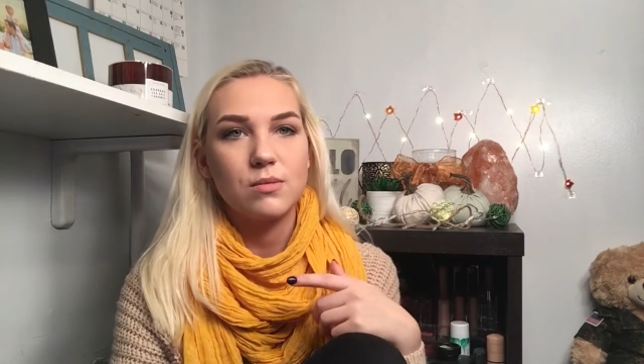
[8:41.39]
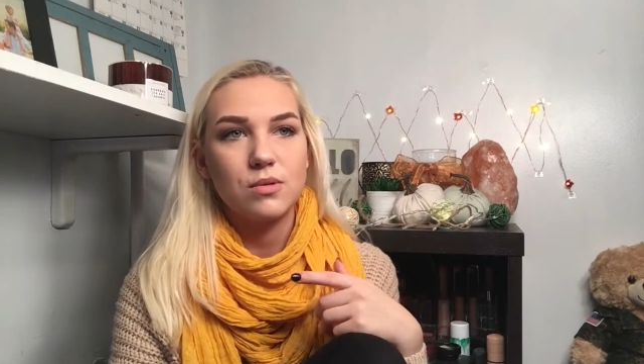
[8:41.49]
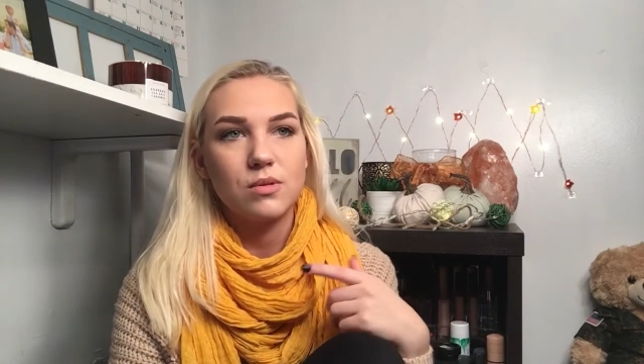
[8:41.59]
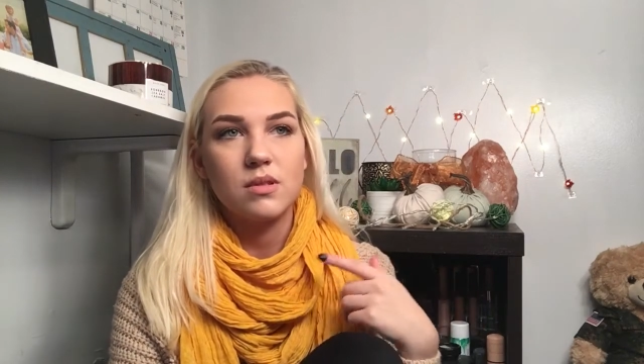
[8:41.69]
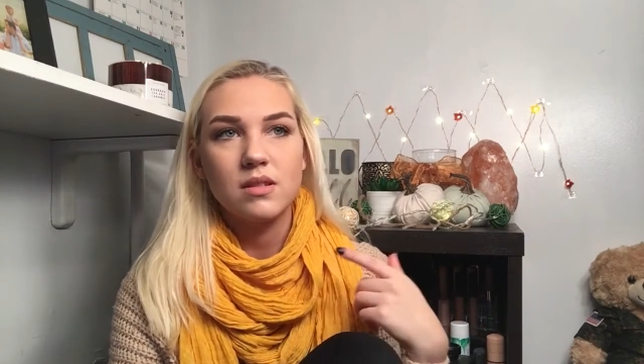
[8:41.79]

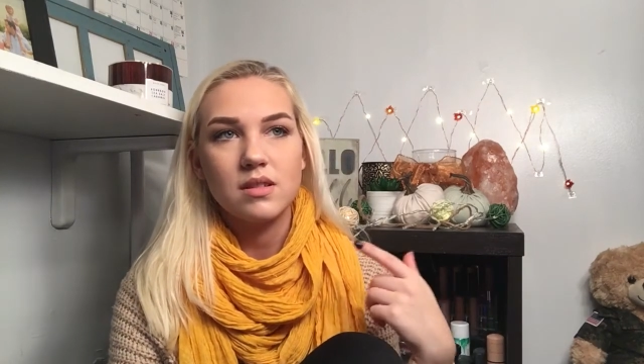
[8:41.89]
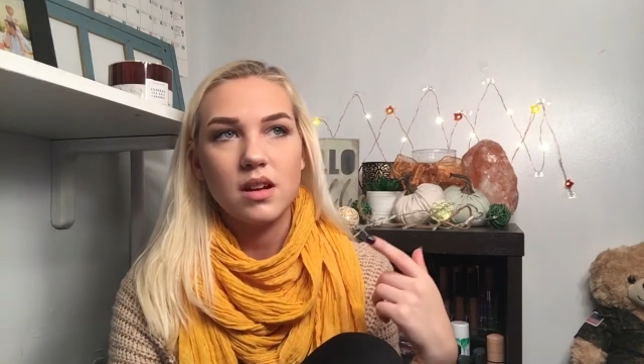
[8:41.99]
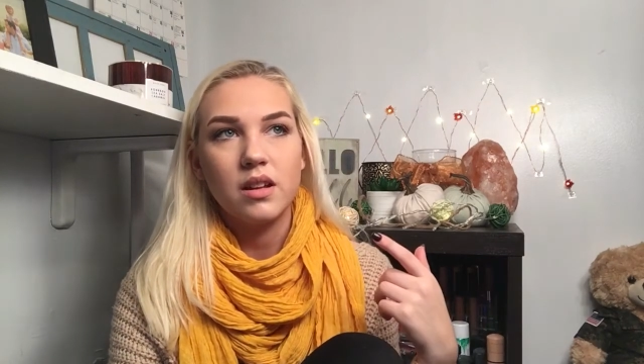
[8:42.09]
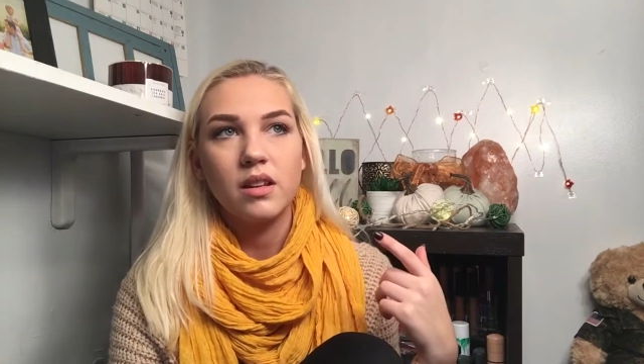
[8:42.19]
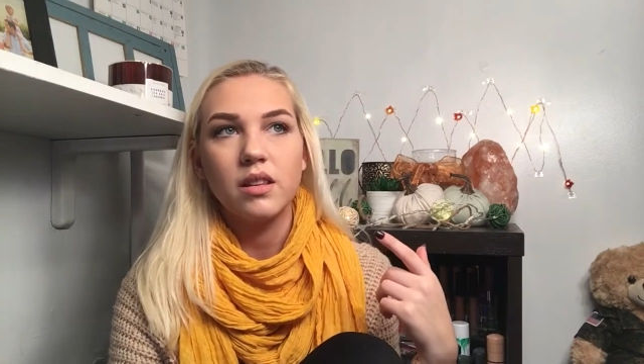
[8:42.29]
which was
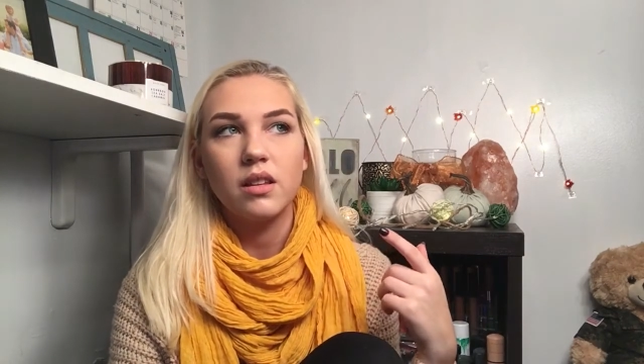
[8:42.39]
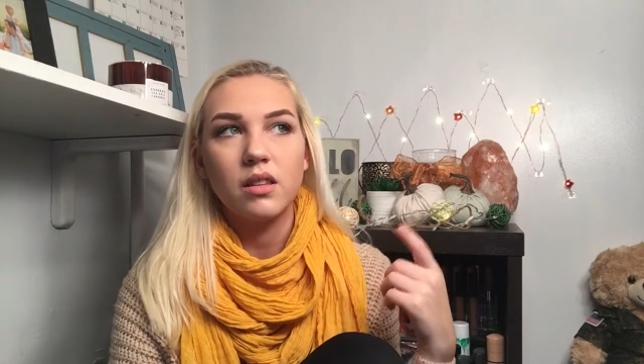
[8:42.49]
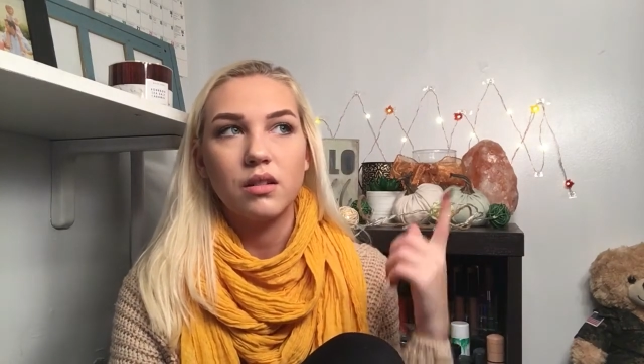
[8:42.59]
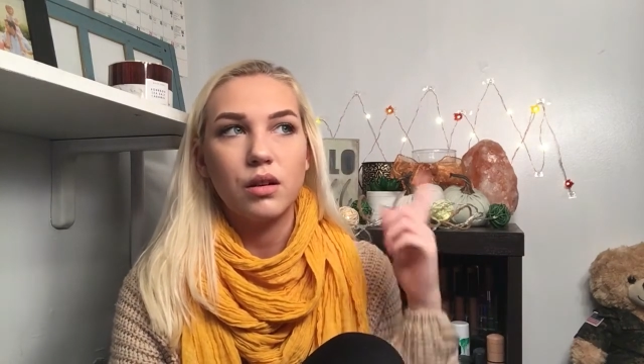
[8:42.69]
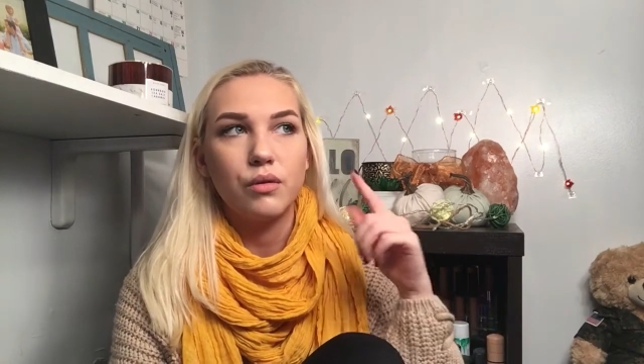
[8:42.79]
on the
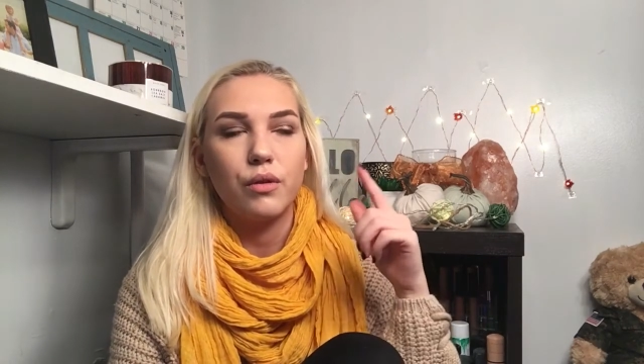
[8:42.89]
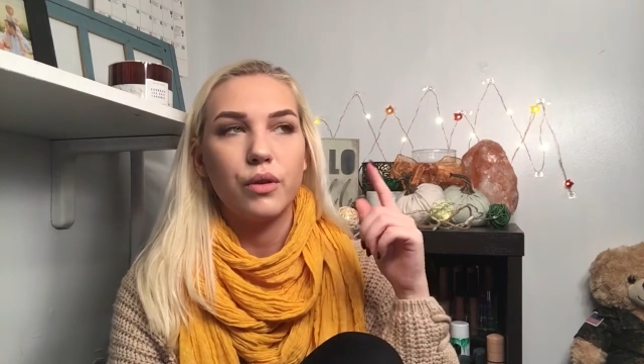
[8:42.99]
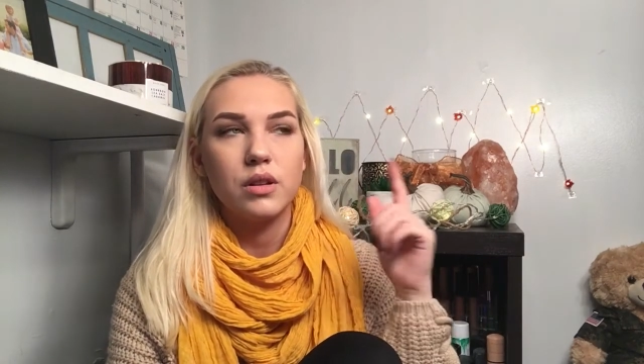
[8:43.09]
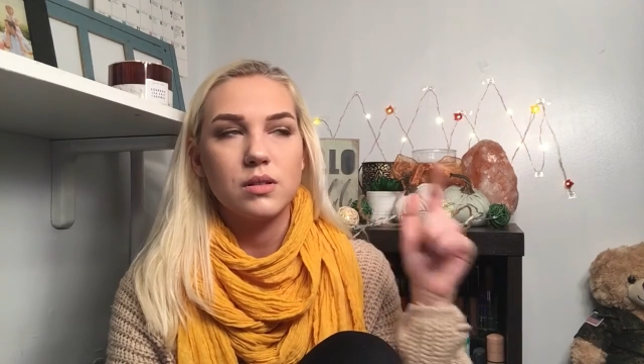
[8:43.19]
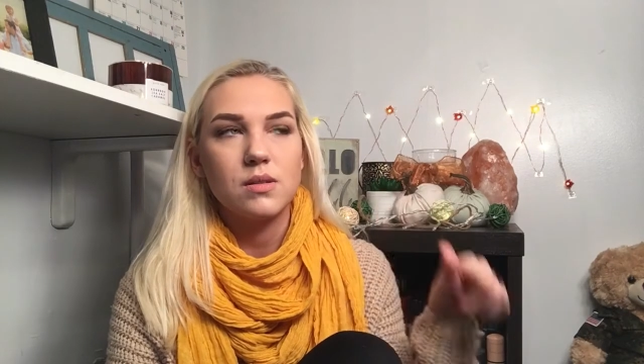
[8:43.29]
3rd
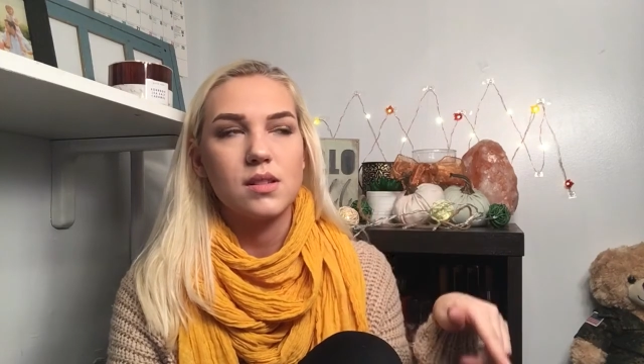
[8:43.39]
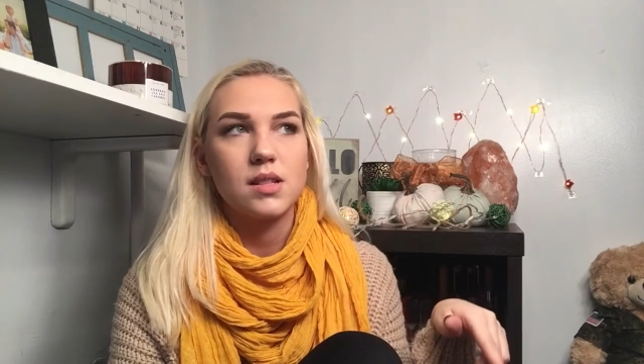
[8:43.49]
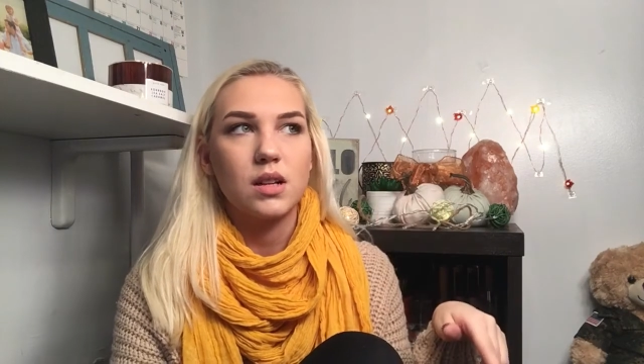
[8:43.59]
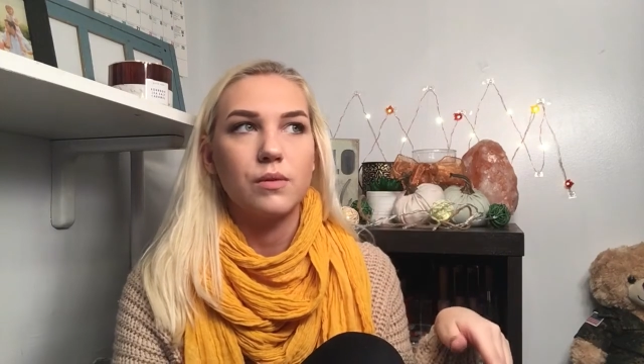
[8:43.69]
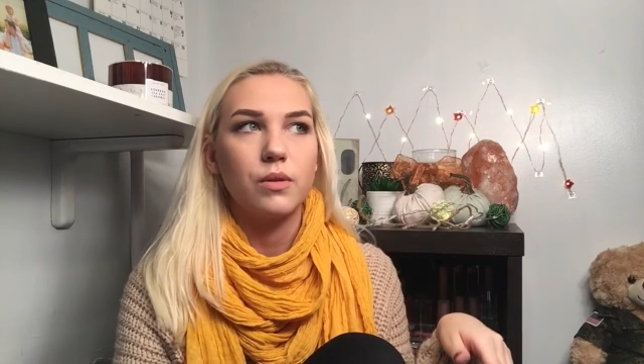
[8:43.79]
floor, and this was on the
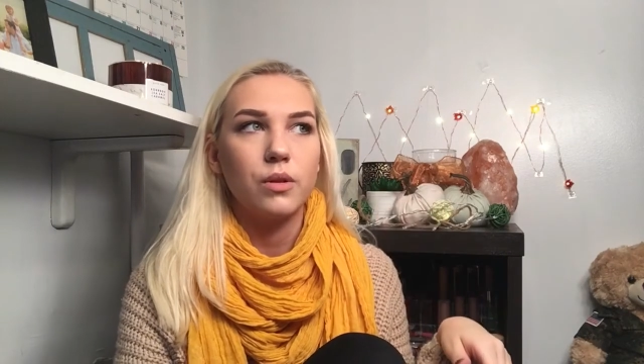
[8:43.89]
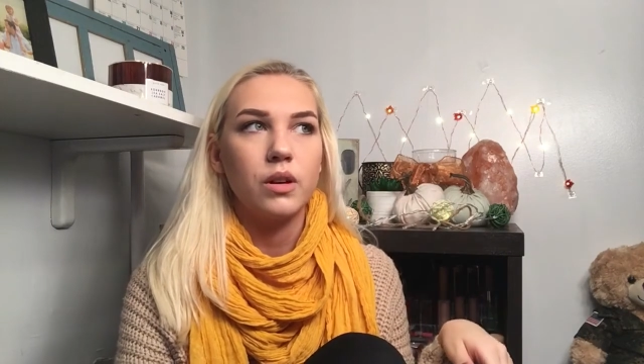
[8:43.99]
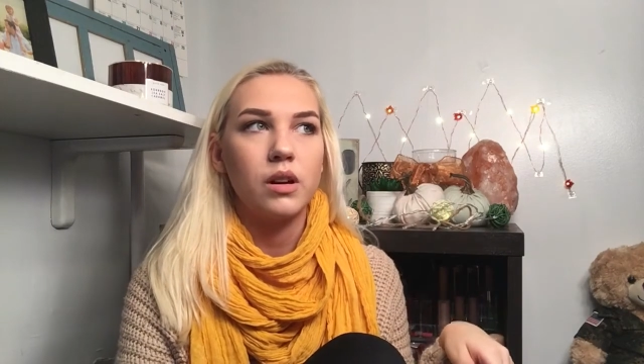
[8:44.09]
2nd floor.